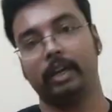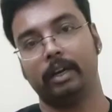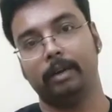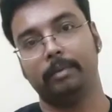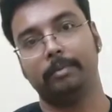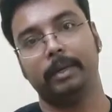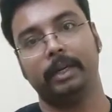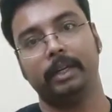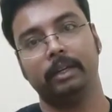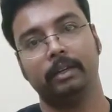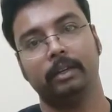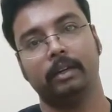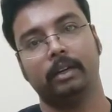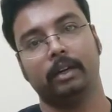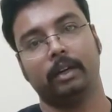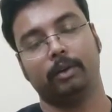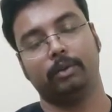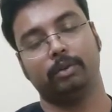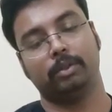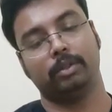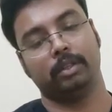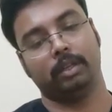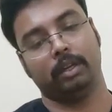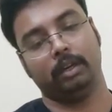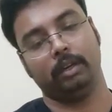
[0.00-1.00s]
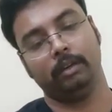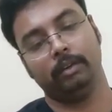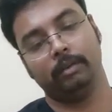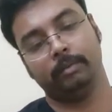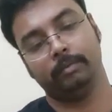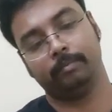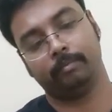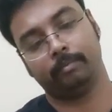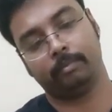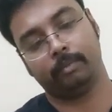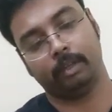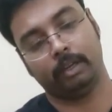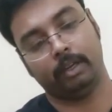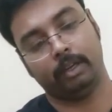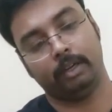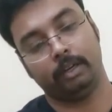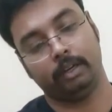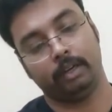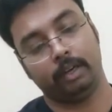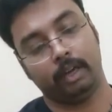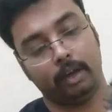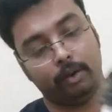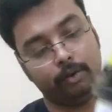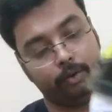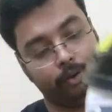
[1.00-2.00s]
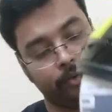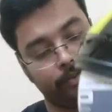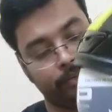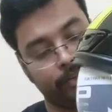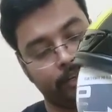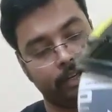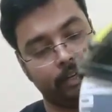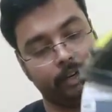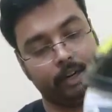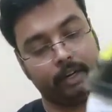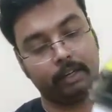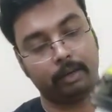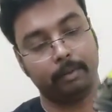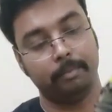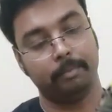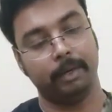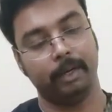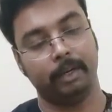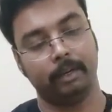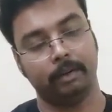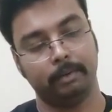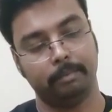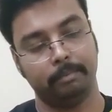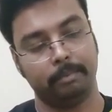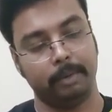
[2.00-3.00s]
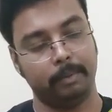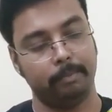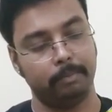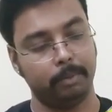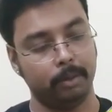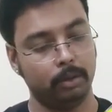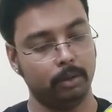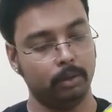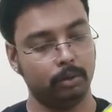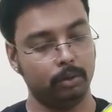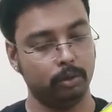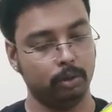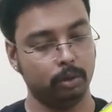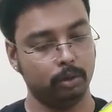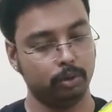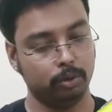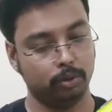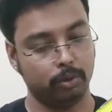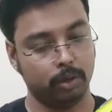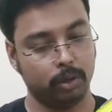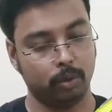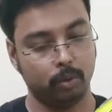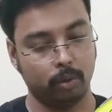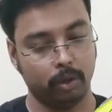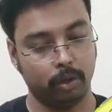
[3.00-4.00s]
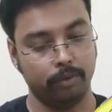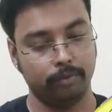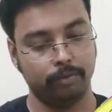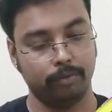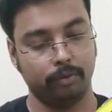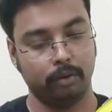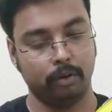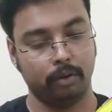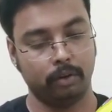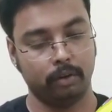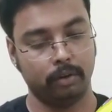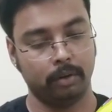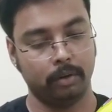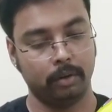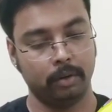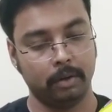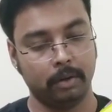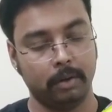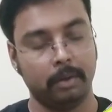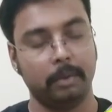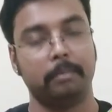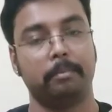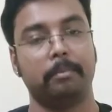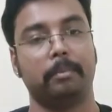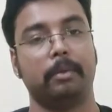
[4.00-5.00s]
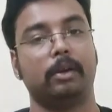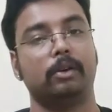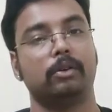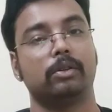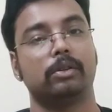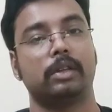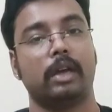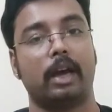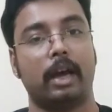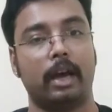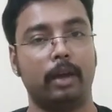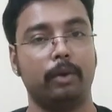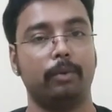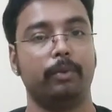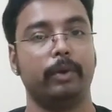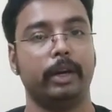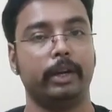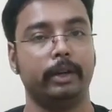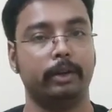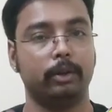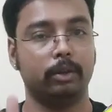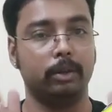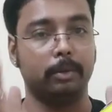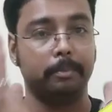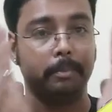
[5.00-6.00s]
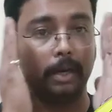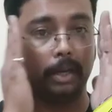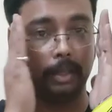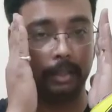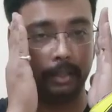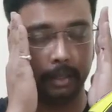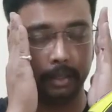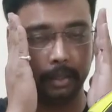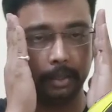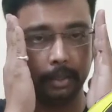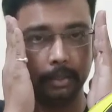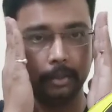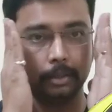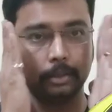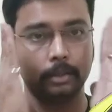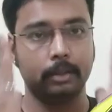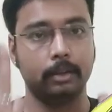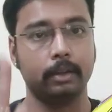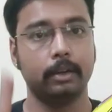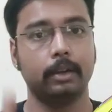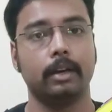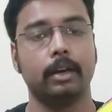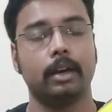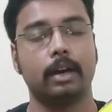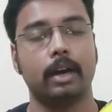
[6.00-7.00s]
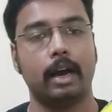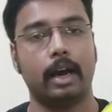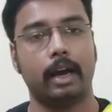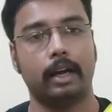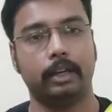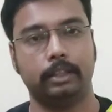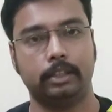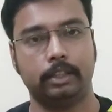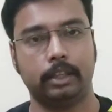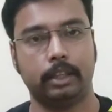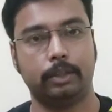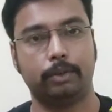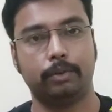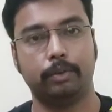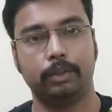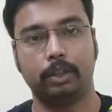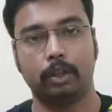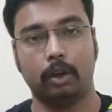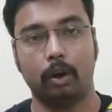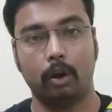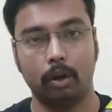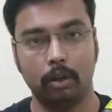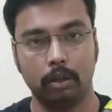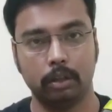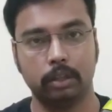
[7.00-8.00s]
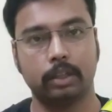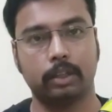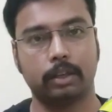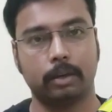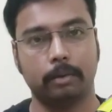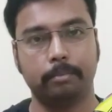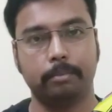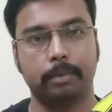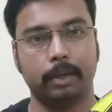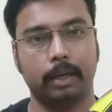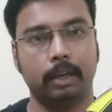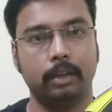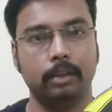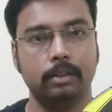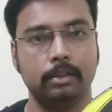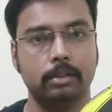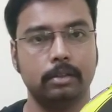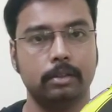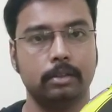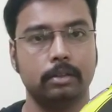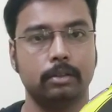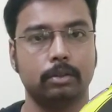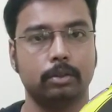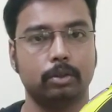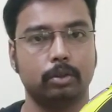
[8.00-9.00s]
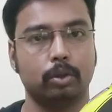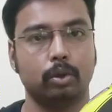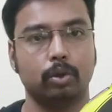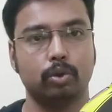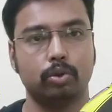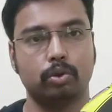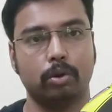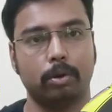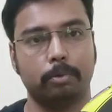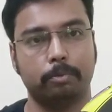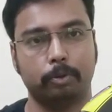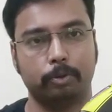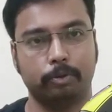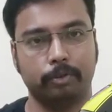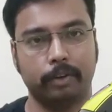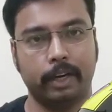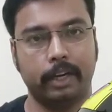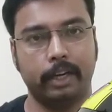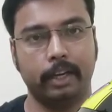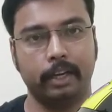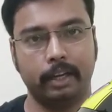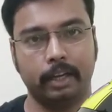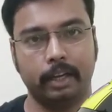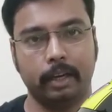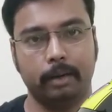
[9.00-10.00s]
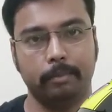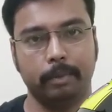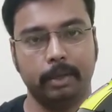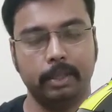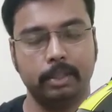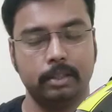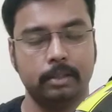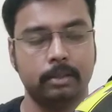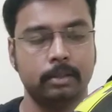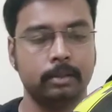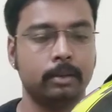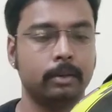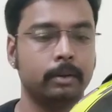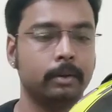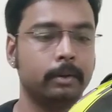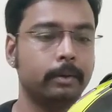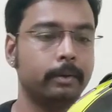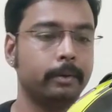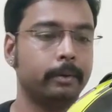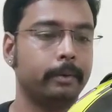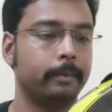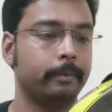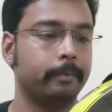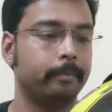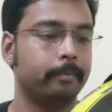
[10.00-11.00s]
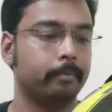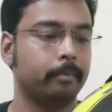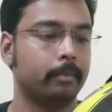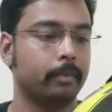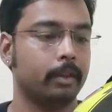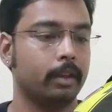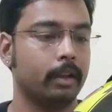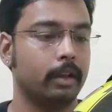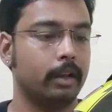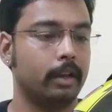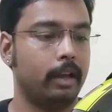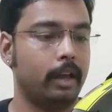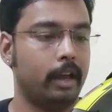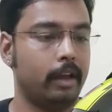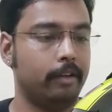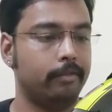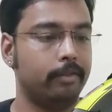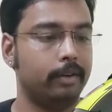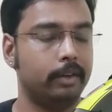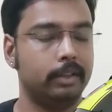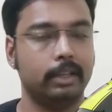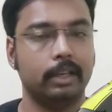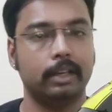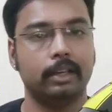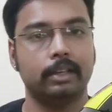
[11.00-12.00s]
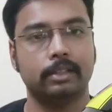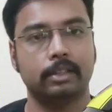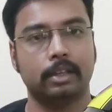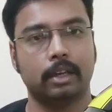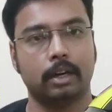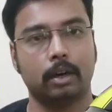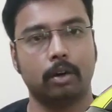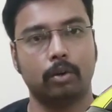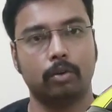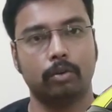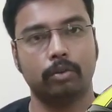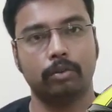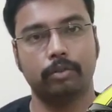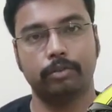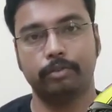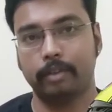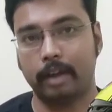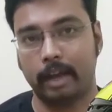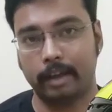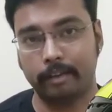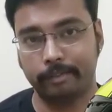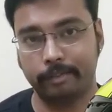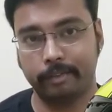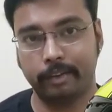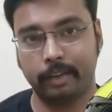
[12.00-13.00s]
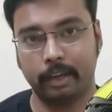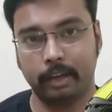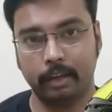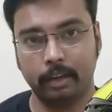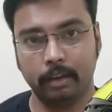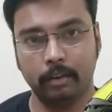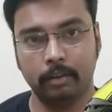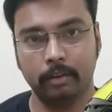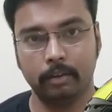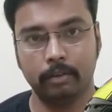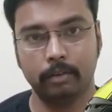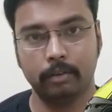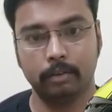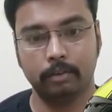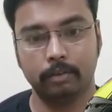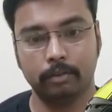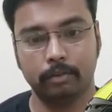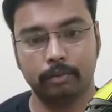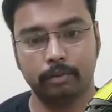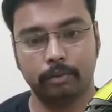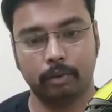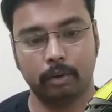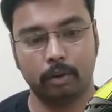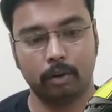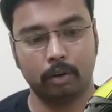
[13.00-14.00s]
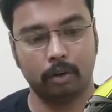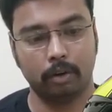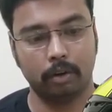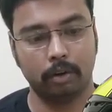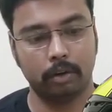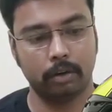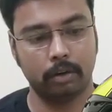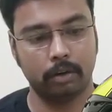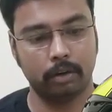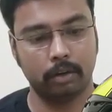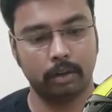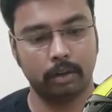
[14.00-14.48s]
helmet, I would say, and I would even recommend people, those who are going for, because I went to the market, I checked with all the companies, those who are providing helmets, everything is around 5k for